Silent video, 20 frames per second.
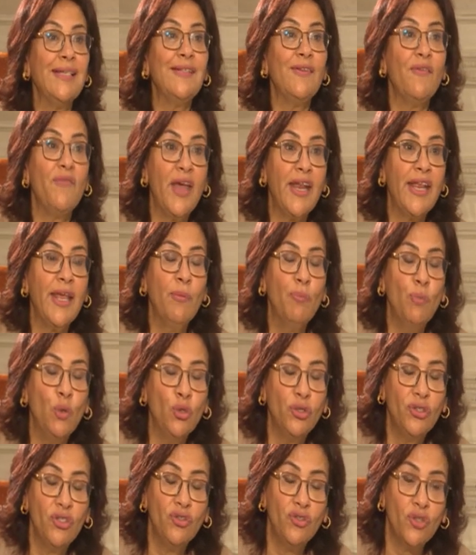is a very
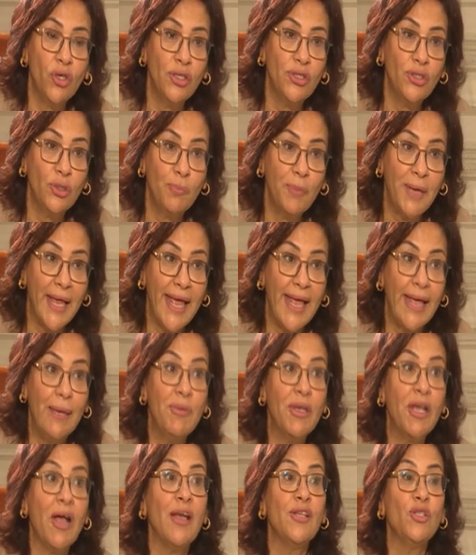important role to play,
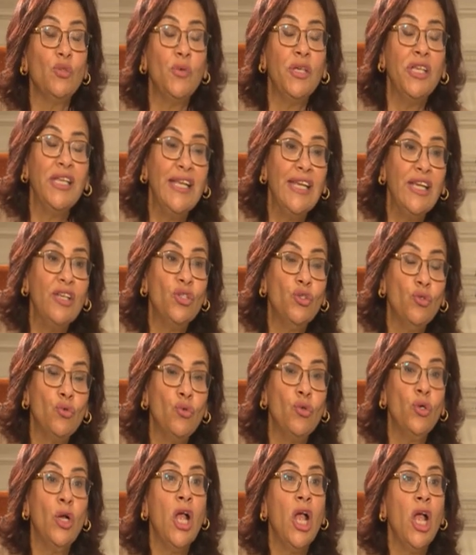because we need to